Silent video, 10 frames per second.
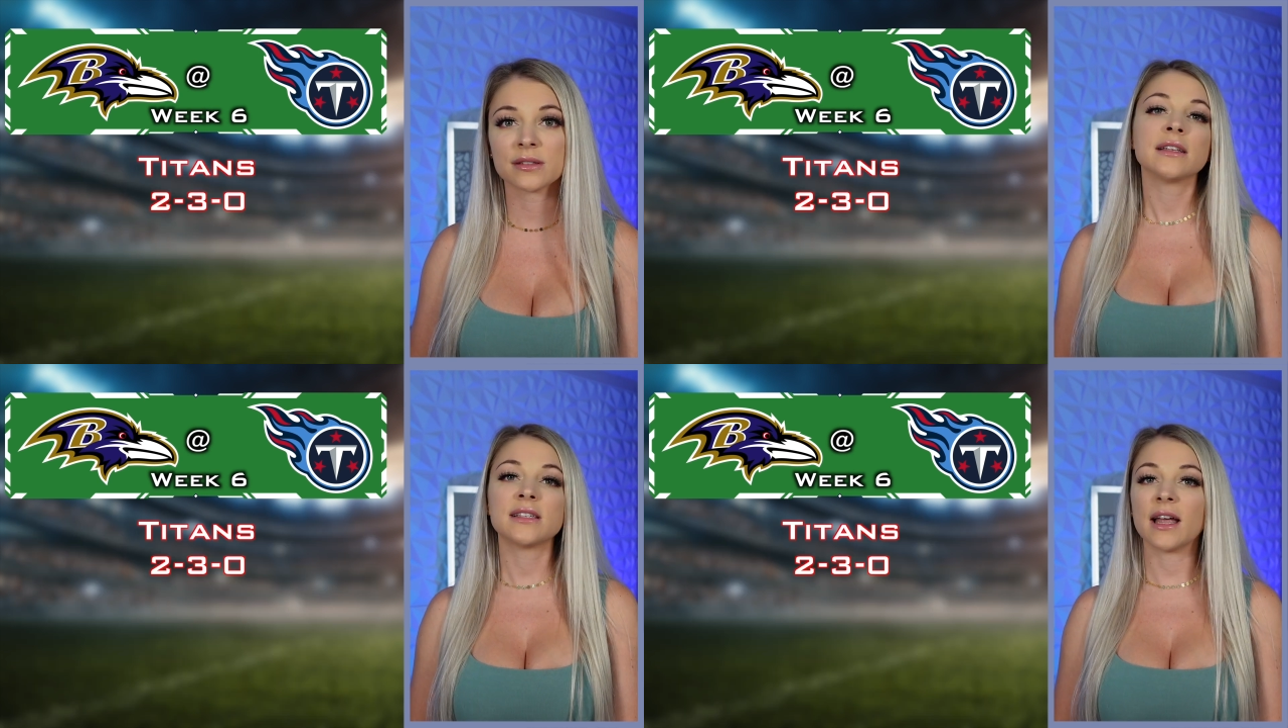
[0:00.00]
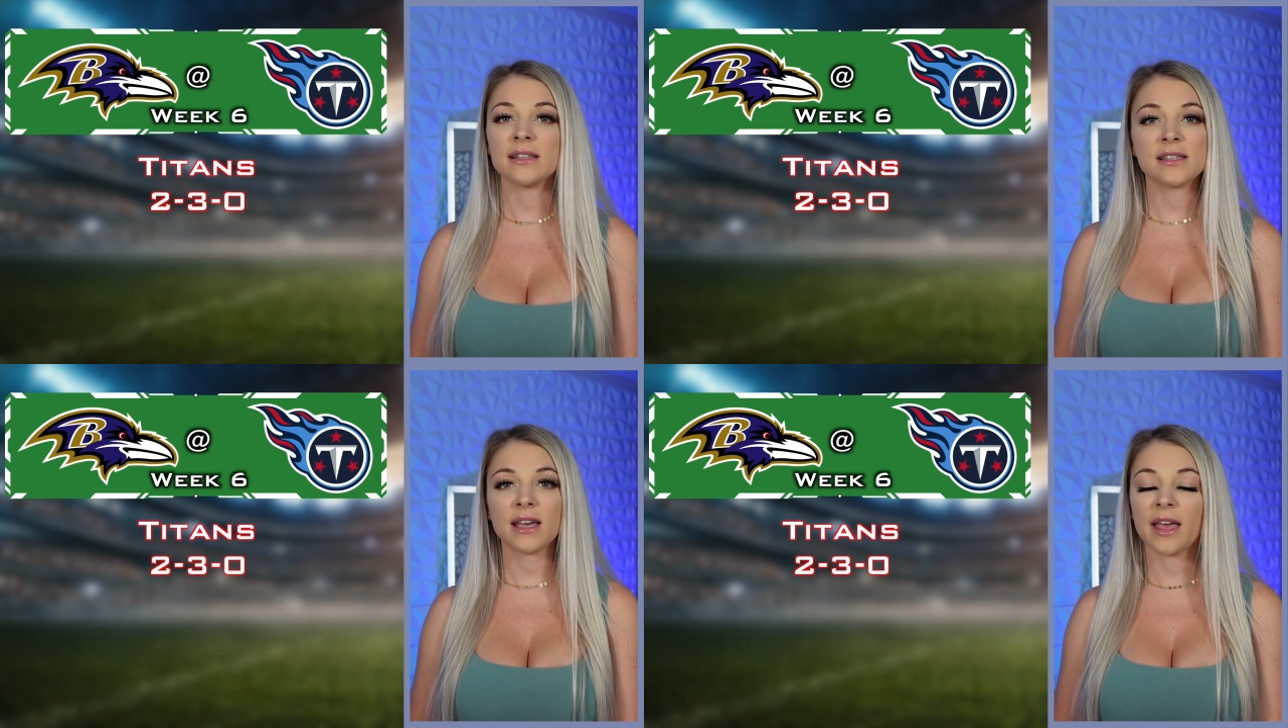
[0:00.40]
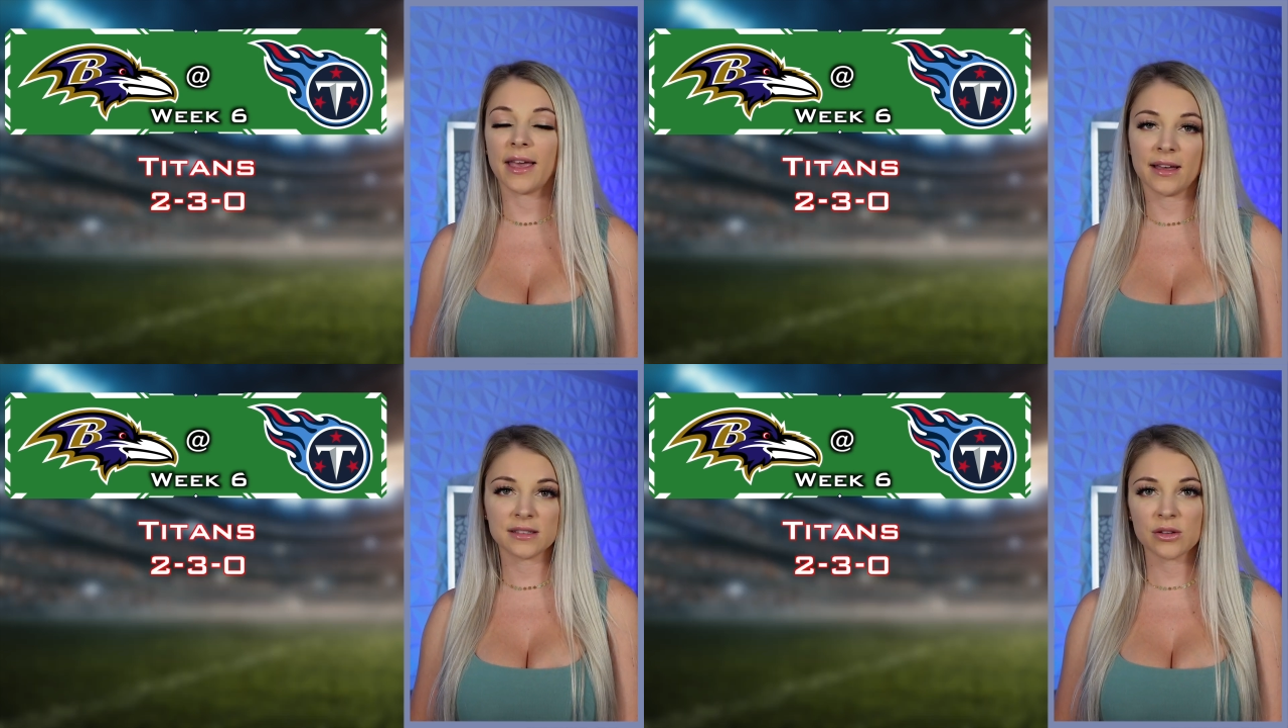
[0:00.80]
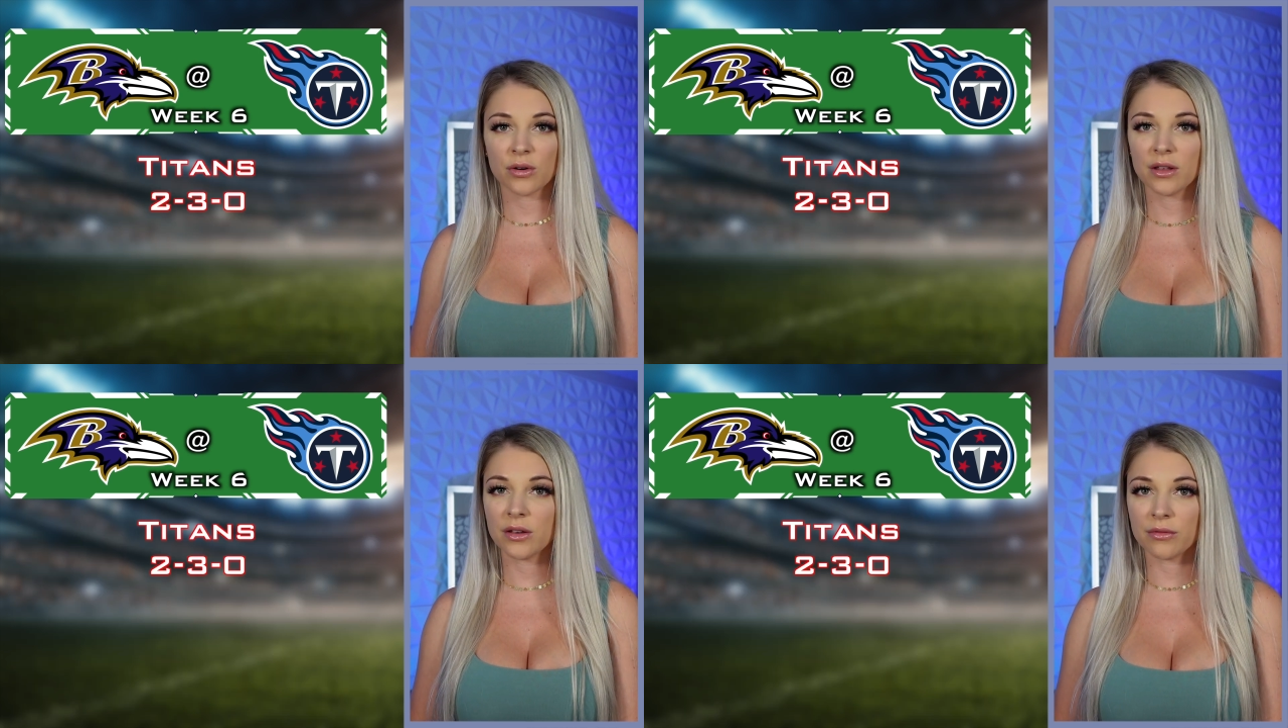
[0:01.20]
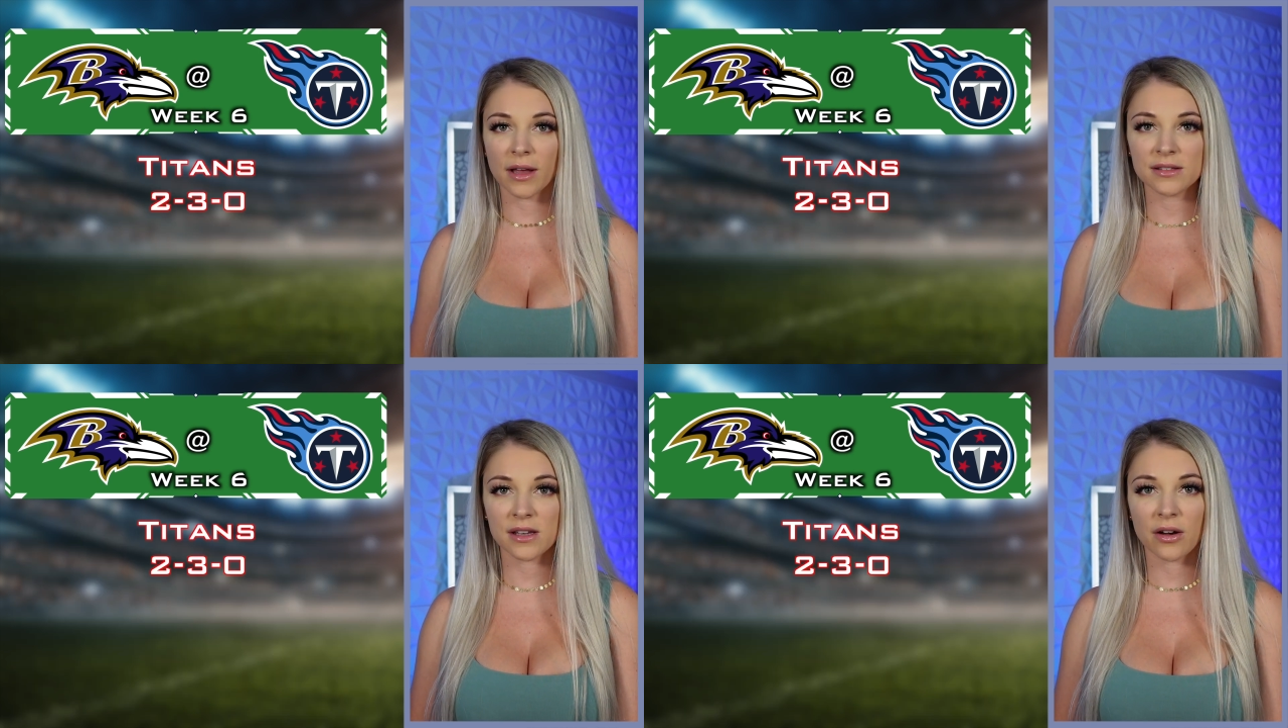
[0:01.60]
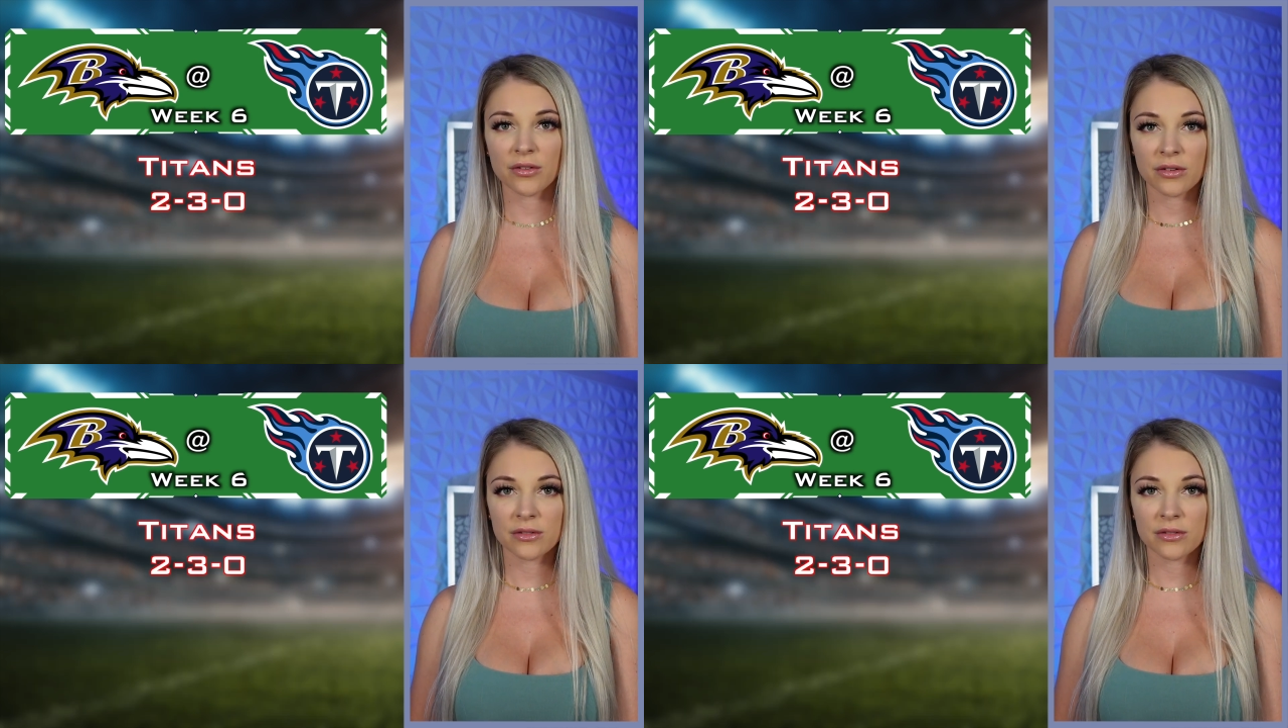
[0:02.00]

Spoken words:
Tennessee can't score in the red zone,